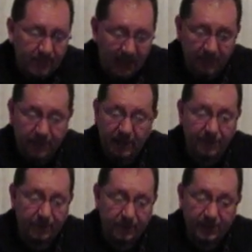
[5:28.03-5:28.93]
I don't care
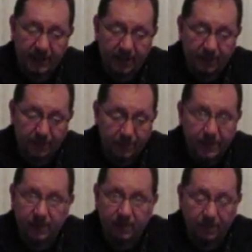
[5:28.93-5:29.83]
if you're a psychic for
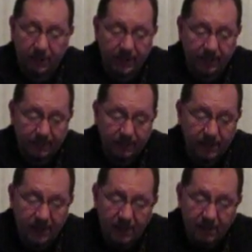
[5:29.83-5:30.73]
real or whatever.
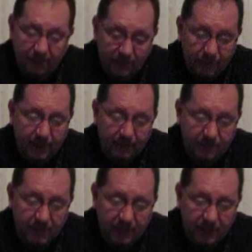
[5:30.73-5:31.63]
Put you in that
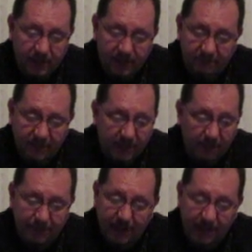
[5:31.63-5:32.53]
room that night, and I'll
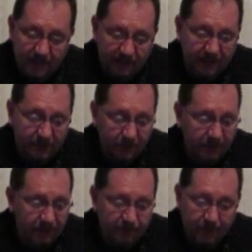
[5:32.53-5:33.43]
bet anything you
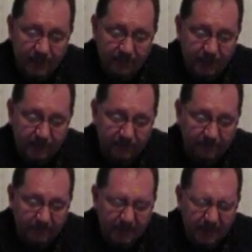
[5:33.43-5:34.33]
couldn't have read him either.
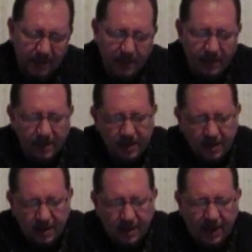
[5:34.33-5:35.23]

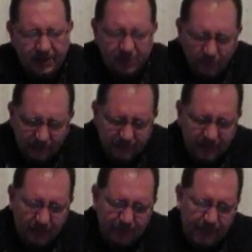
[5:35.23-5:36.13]
I'd sort of
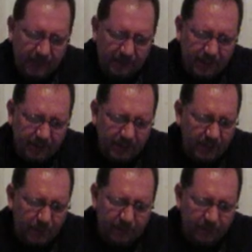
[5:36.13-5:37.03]
stopped paying attention to
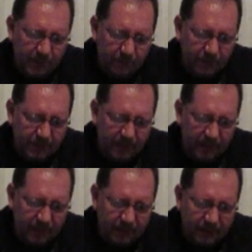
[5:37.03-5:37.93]
whatever Mom was
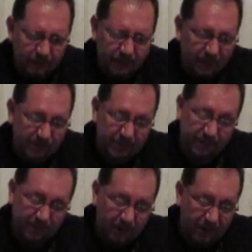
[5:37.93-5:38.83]
saying, because it was all full
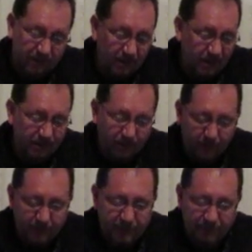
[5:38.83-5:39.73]
of long, long
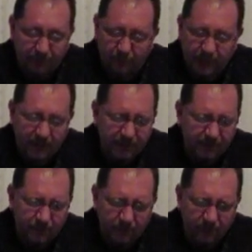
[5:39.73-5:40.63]
ropes and braids
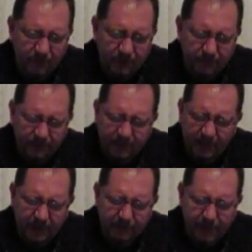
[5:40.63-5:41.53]
of words strung
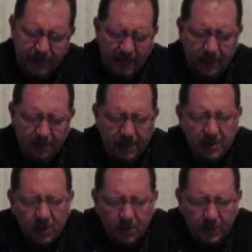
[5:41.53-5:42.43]
together about how
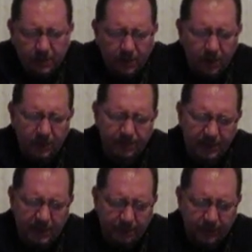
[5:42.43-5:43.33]
we grow as
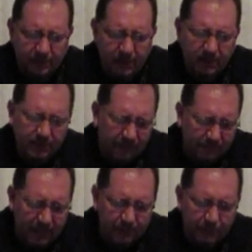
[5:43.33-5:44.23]
people, and
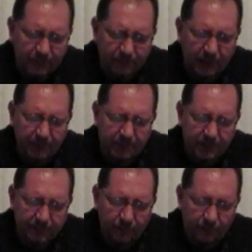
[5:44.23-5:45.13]
sometimes we develop in
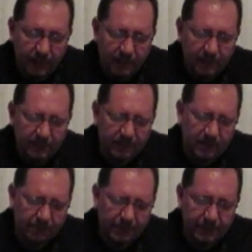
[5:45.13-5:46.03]
different ways and
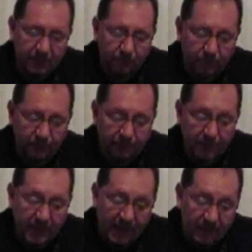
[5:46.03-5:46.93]
come to see the world from
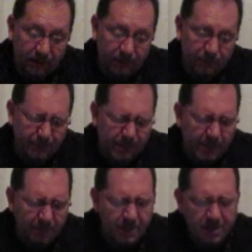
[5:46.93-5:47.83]
angles which
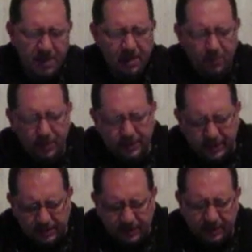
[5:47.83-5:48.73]
become more
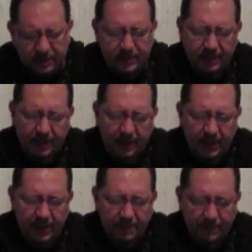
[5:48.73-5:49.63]
distant in
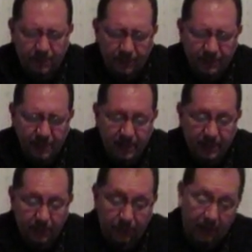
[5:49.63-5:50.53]
time. And of course,
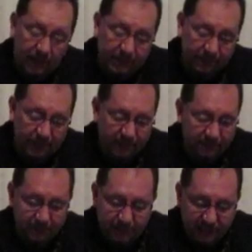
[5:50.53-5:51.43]
there were lots of lines
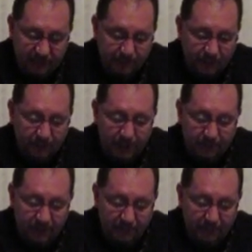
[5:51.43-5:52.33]
from Shakespeare
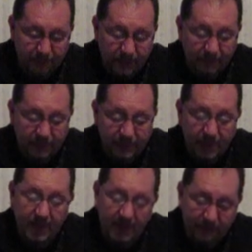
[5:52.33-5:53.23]
popping up in pretty much
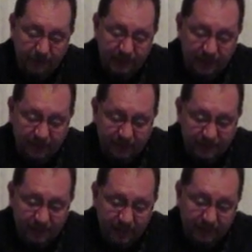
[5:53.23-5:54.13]
every
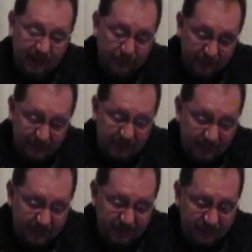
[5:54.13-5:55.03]
sentence, because that's what she
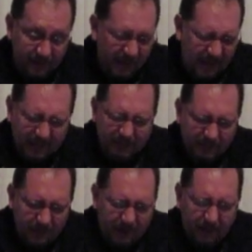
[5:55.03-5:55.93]
teaches. And it's
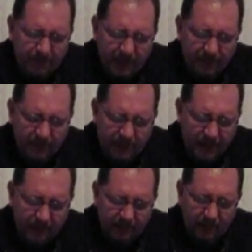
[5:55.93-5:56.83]
all up there in her
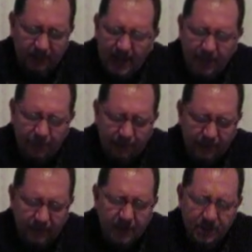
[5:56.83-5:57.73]
head, like a
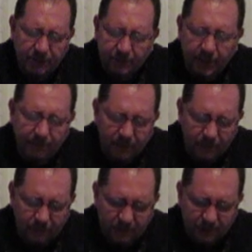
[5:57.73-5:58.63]
library, in straight
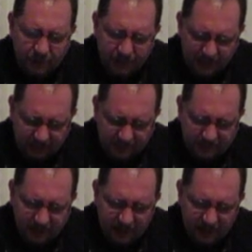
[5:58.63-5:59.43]
rows on shelves.